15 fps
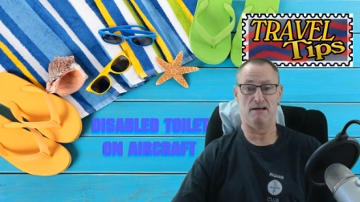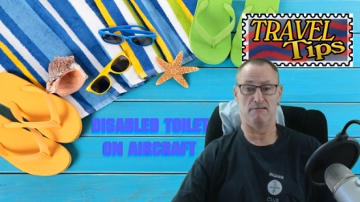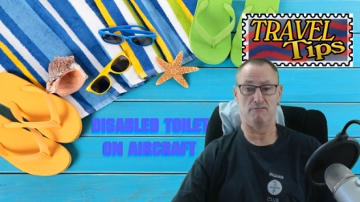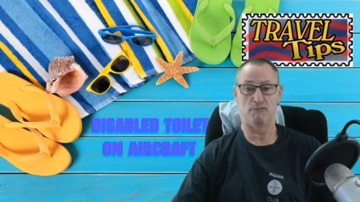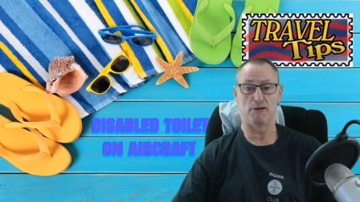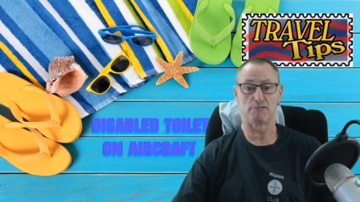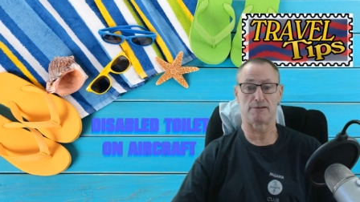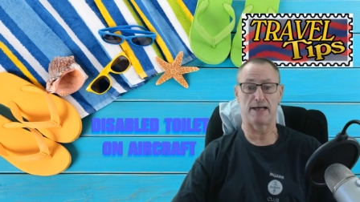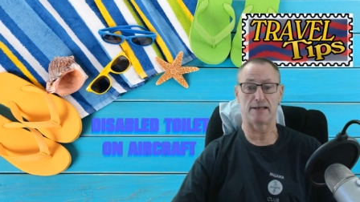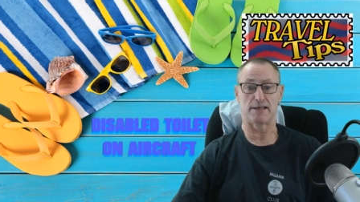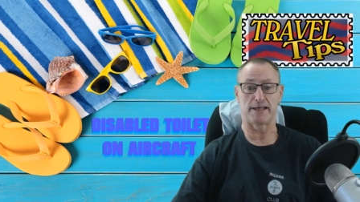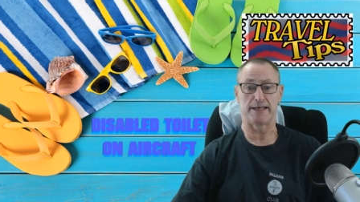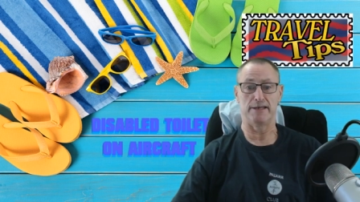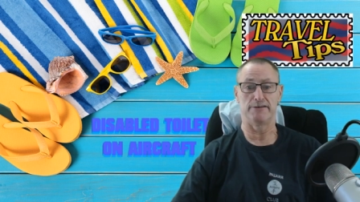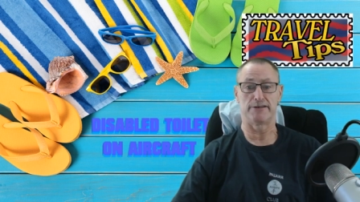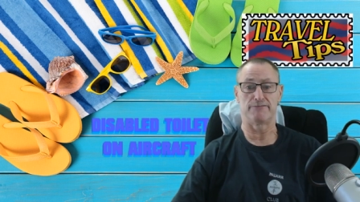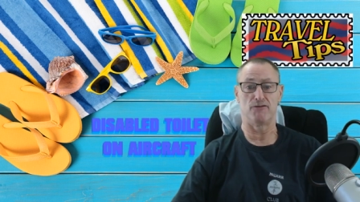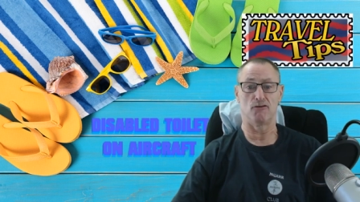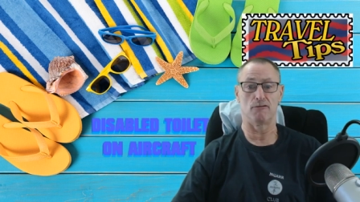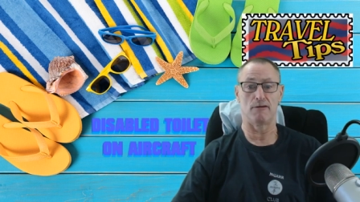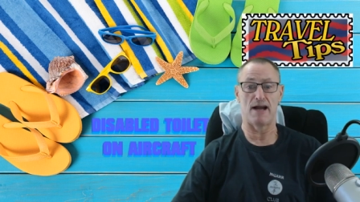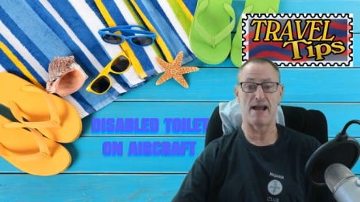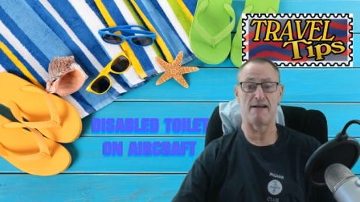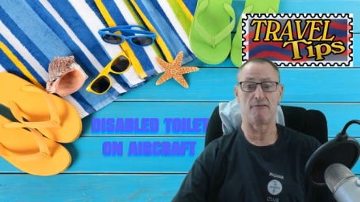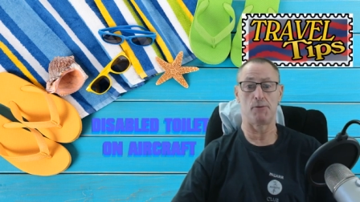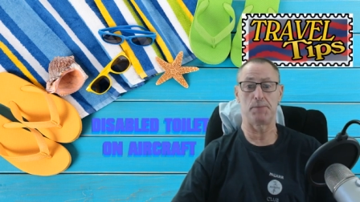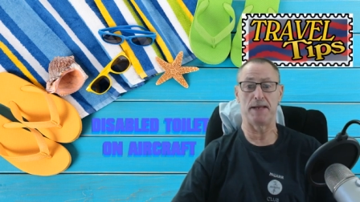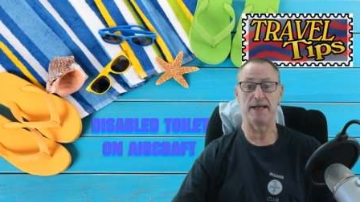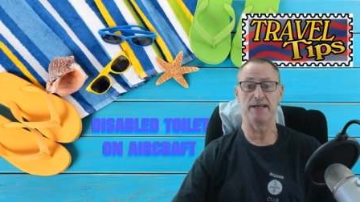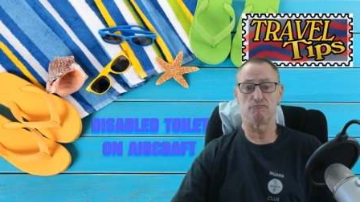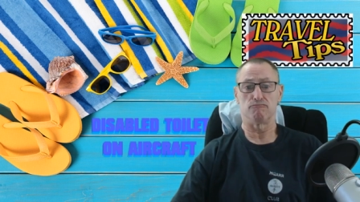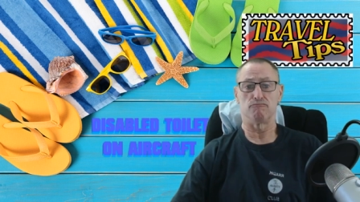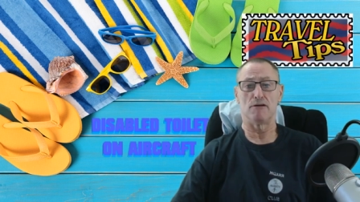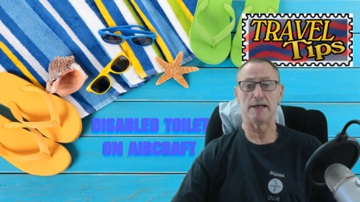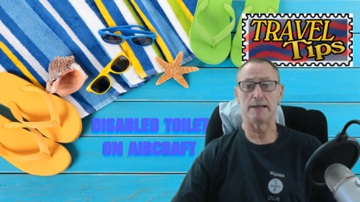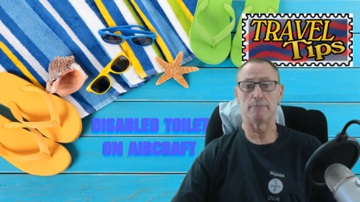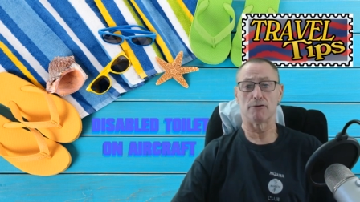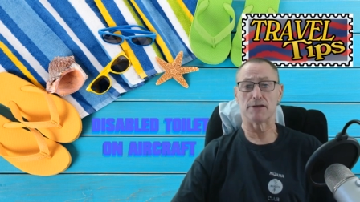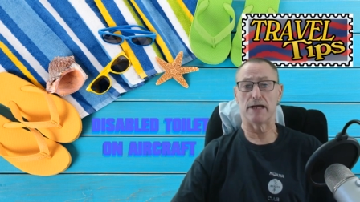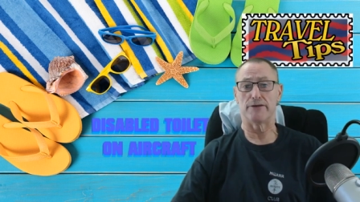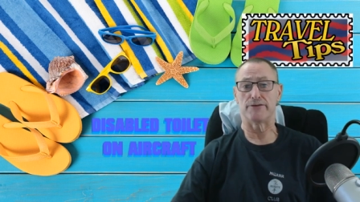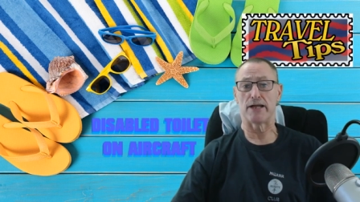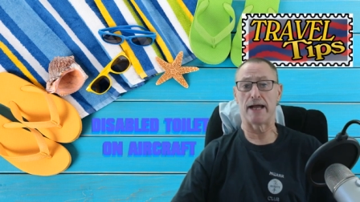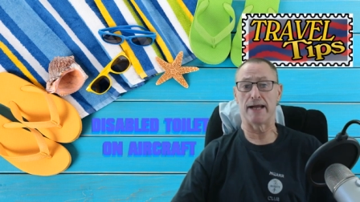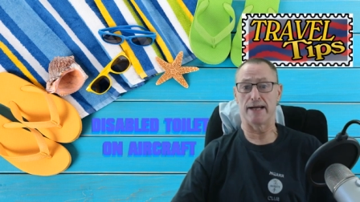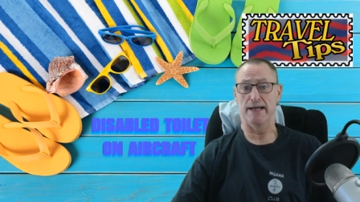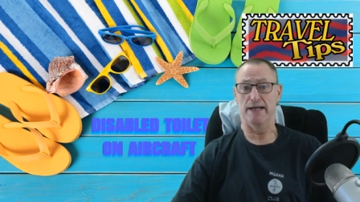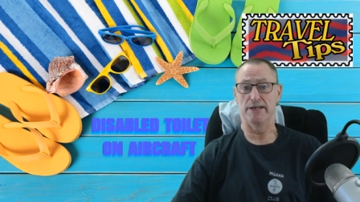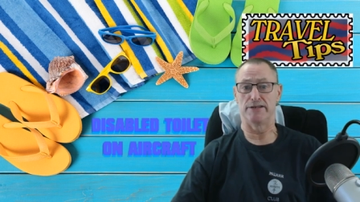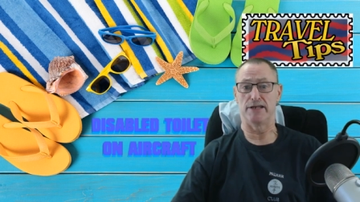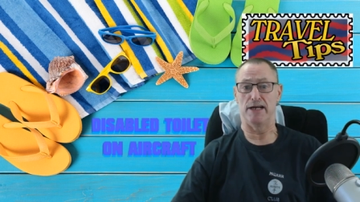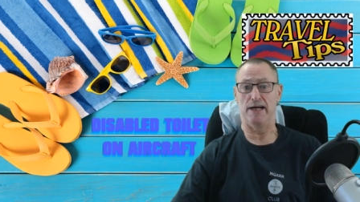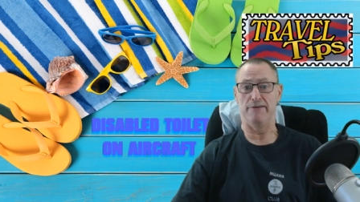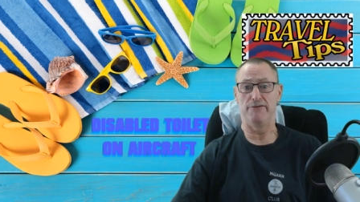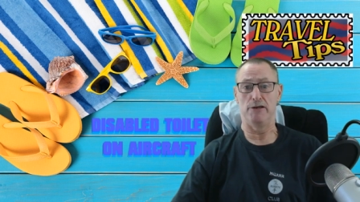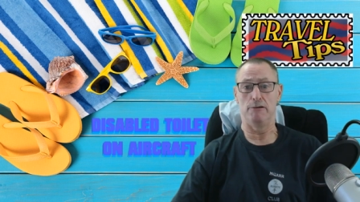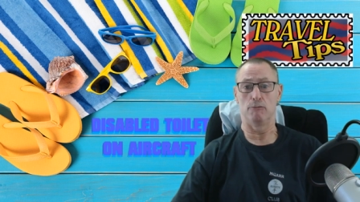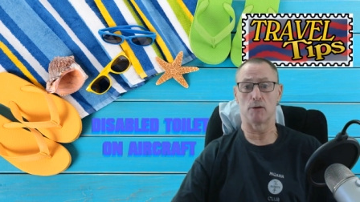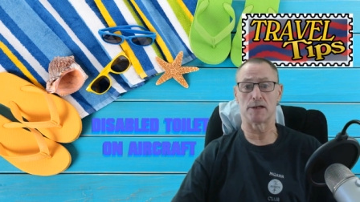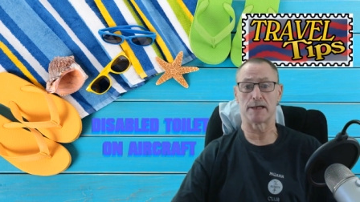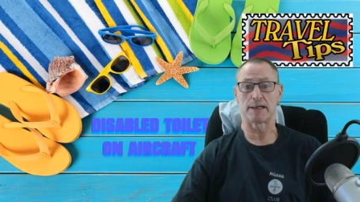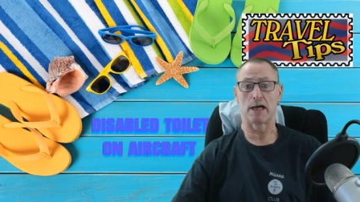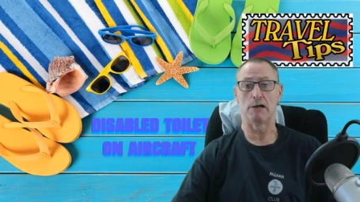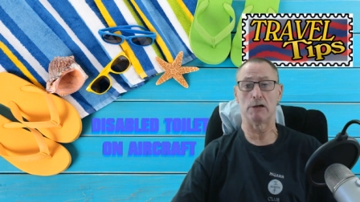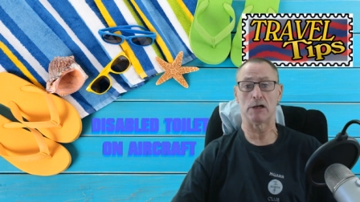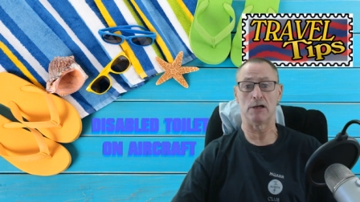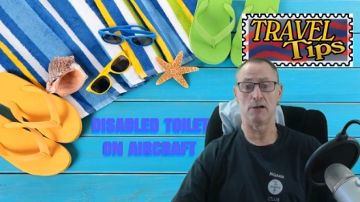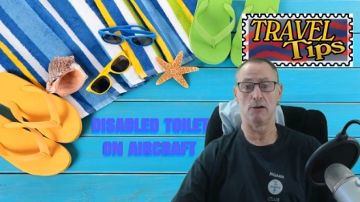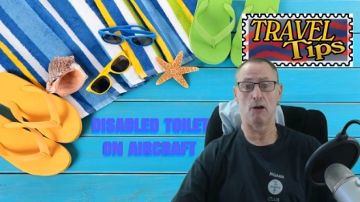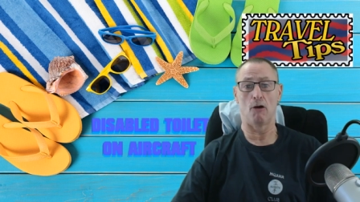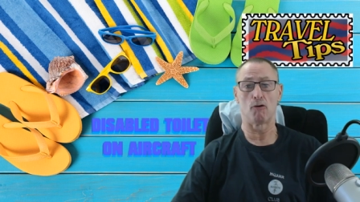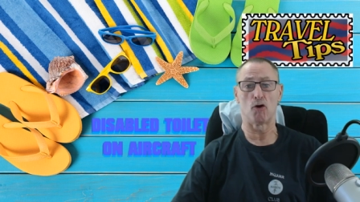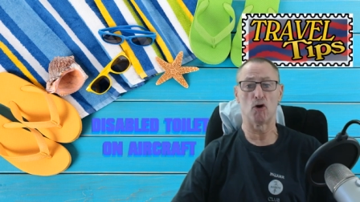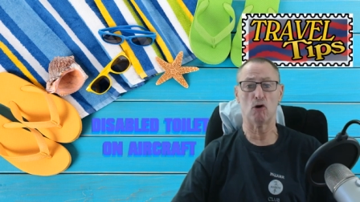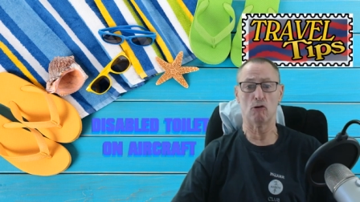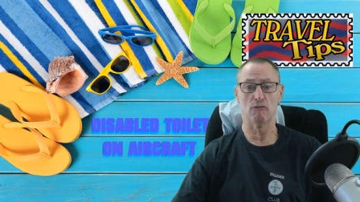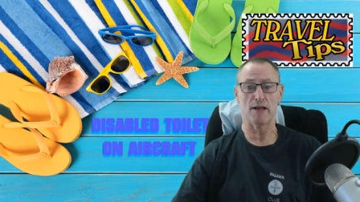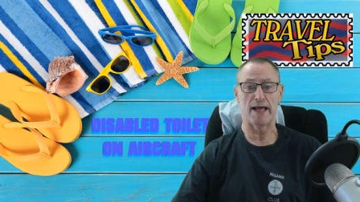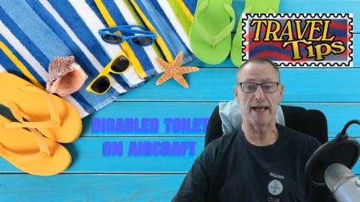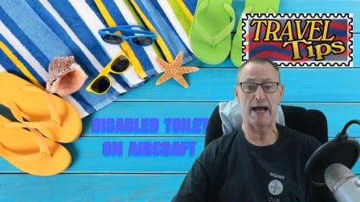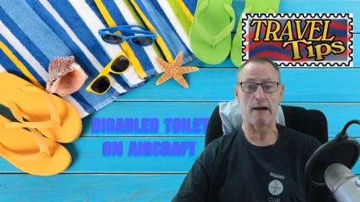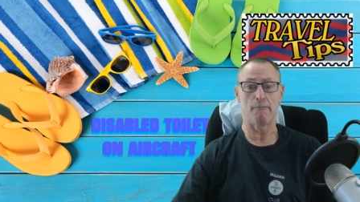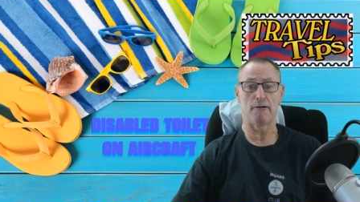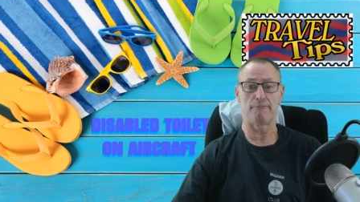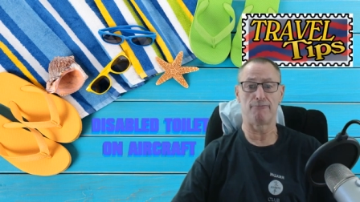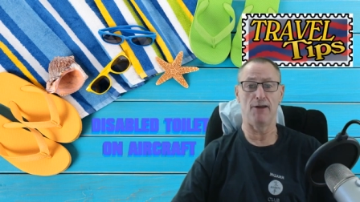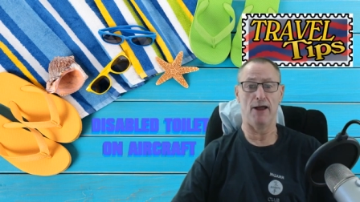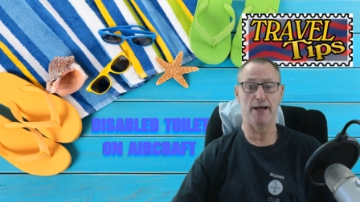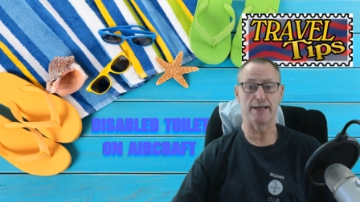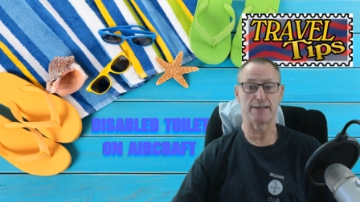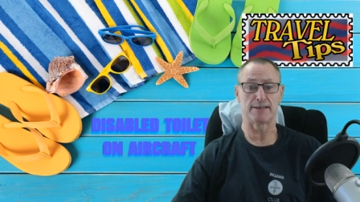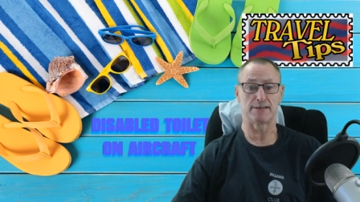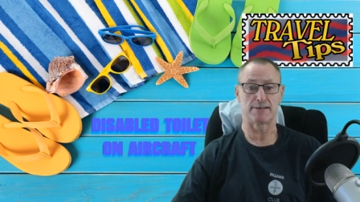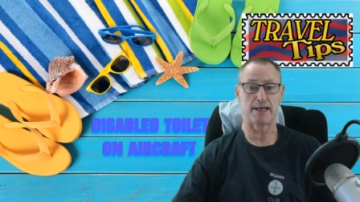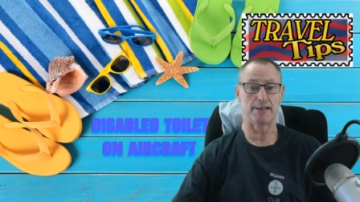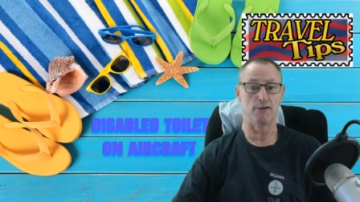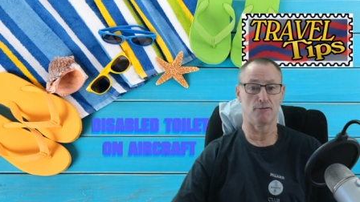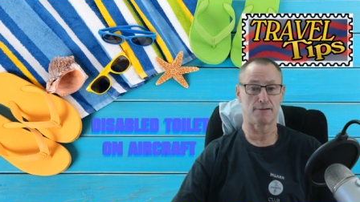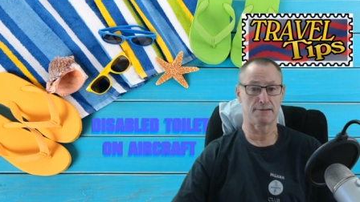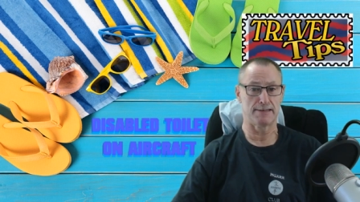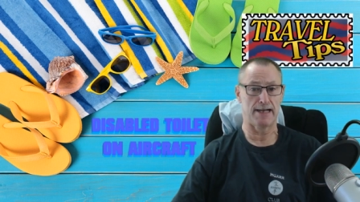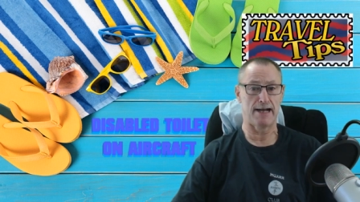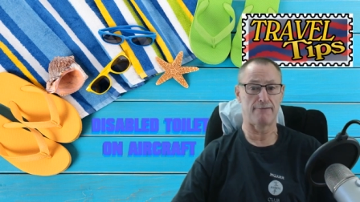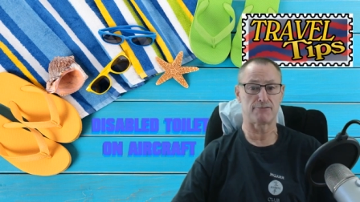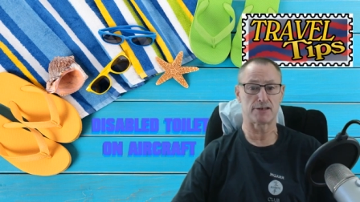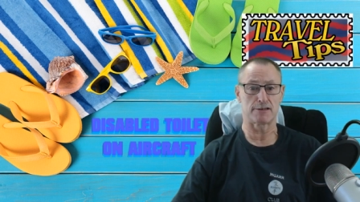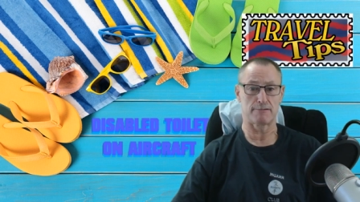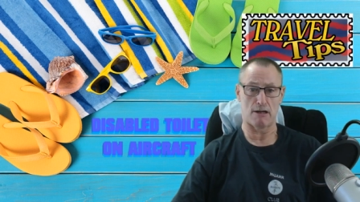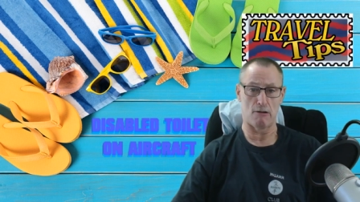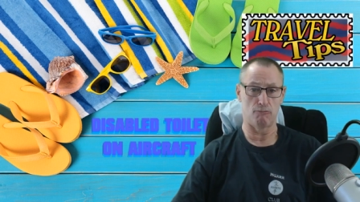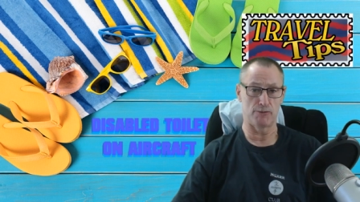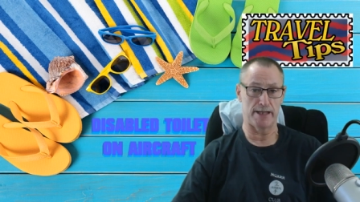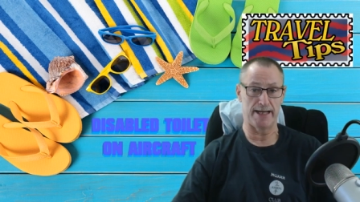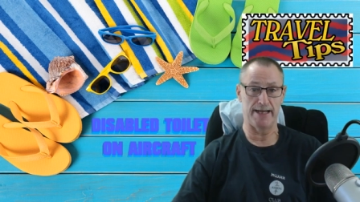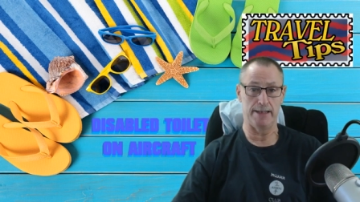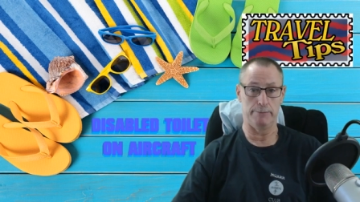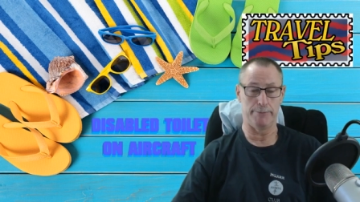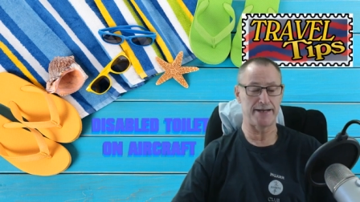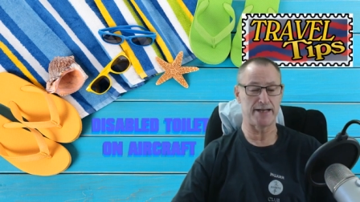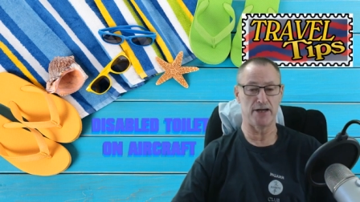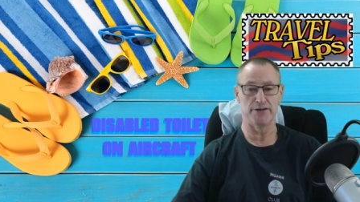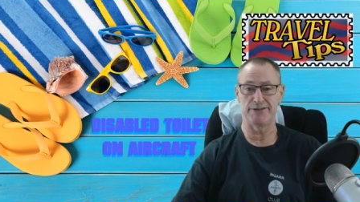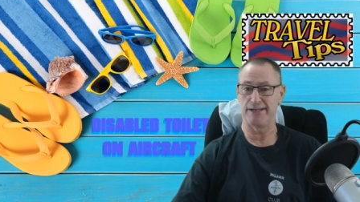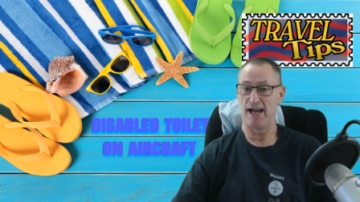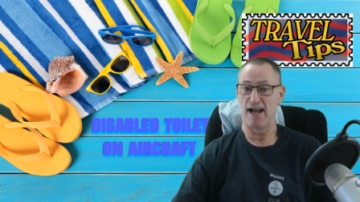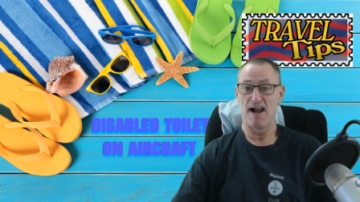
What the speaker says: wheelchair that they use for aeroplanes. Really what they're saying is that if you want to go on a long haul 8-hour flight, then you're going to have to hold it in, because